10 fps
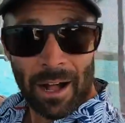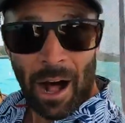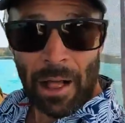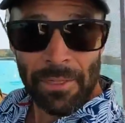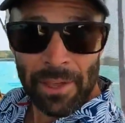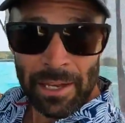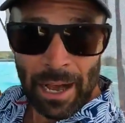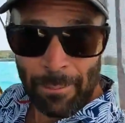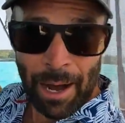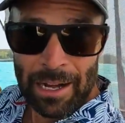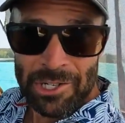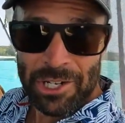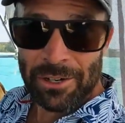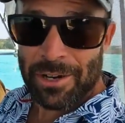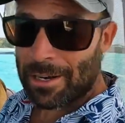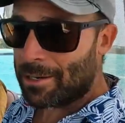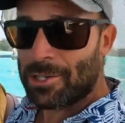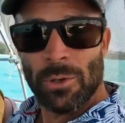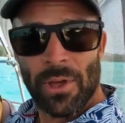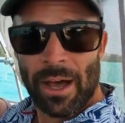on the Yamaha generator,
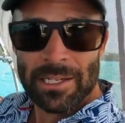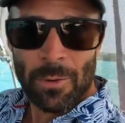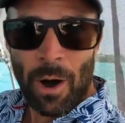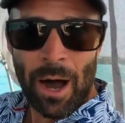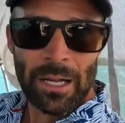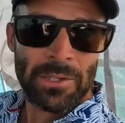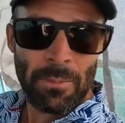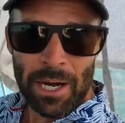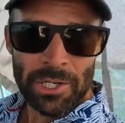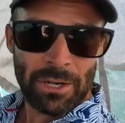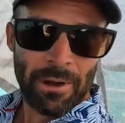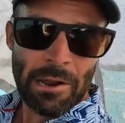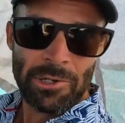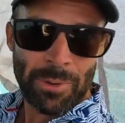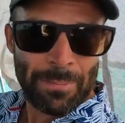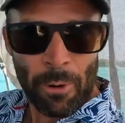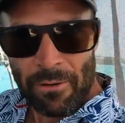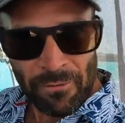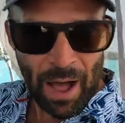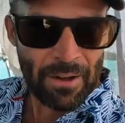2,000 watts, my generator is
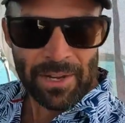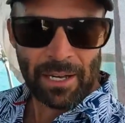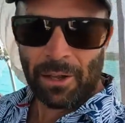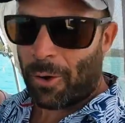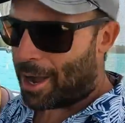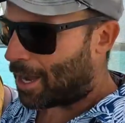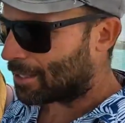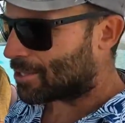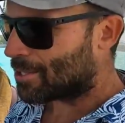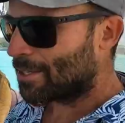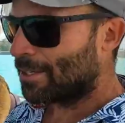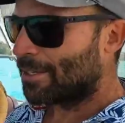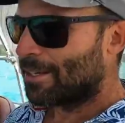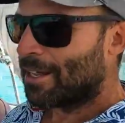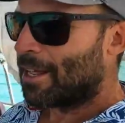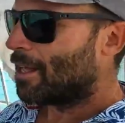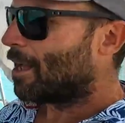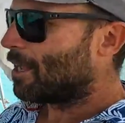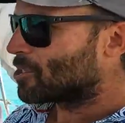3.5 kilowatts. A